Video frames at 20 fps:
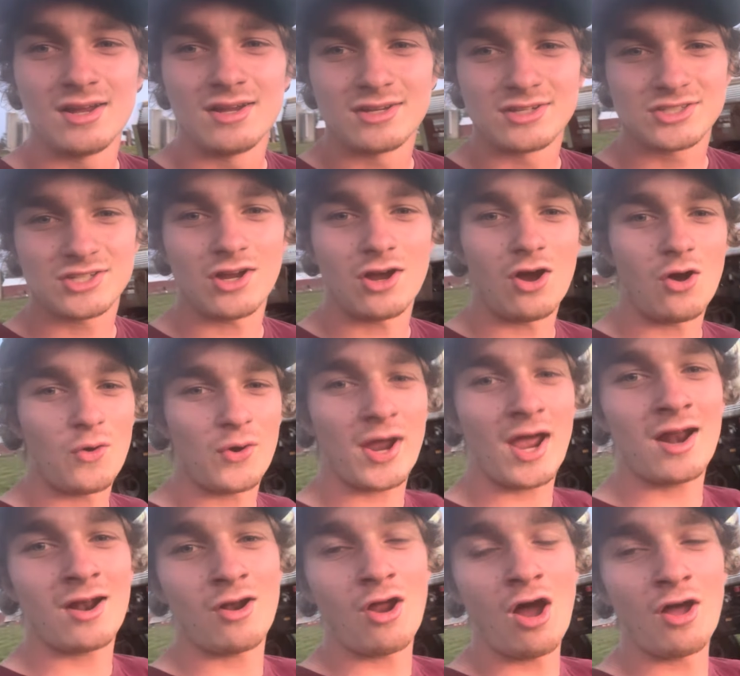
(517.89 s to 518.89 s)
So we
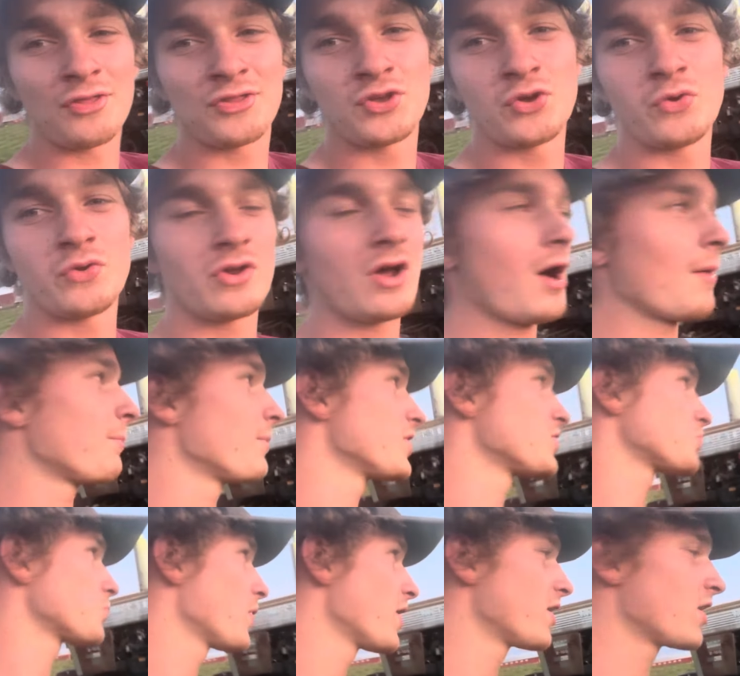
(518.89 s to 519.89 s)
got it all tuned up this
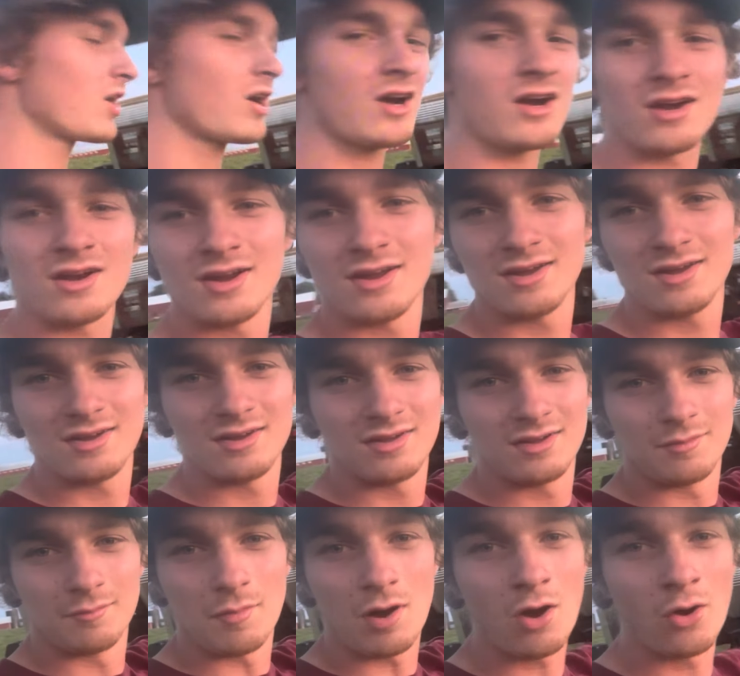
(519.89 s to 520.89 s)
winter.
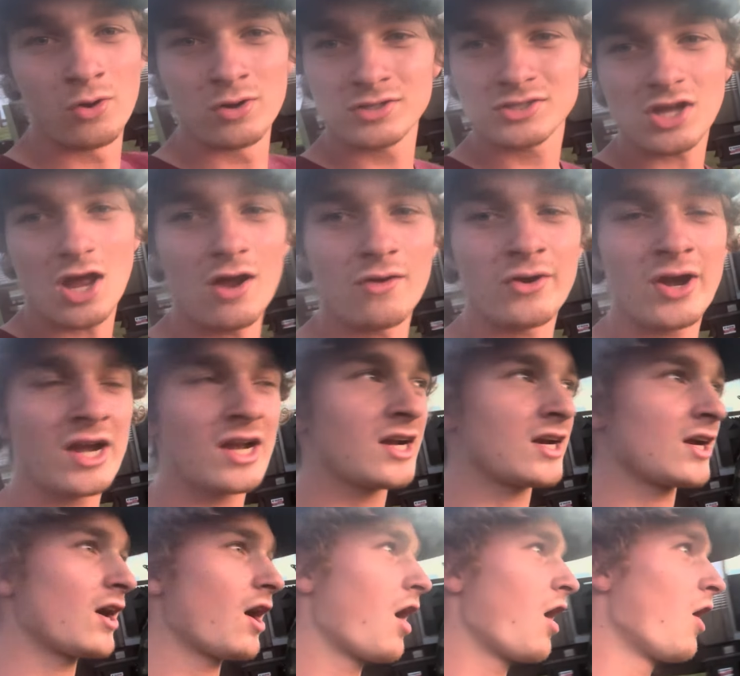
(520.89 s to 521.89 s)
Mower's all ready to
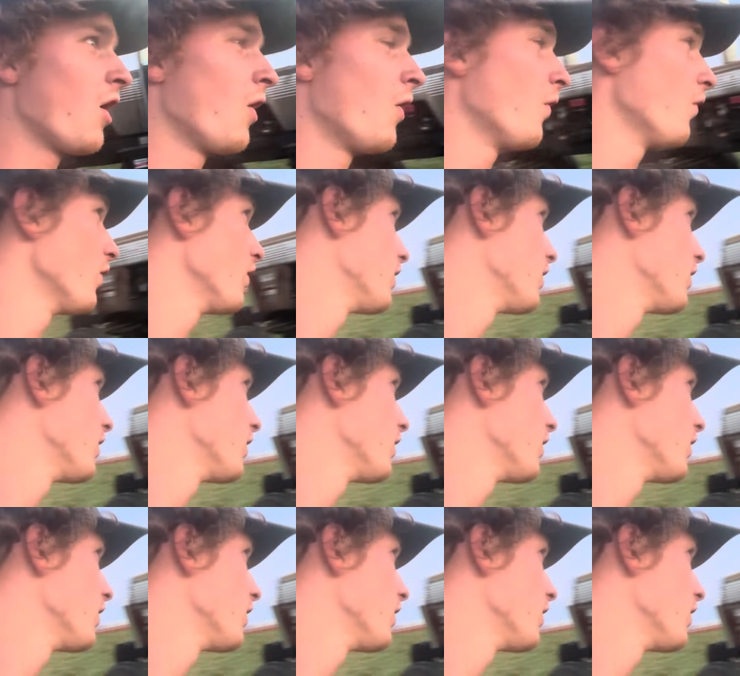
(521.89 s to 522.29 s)
go.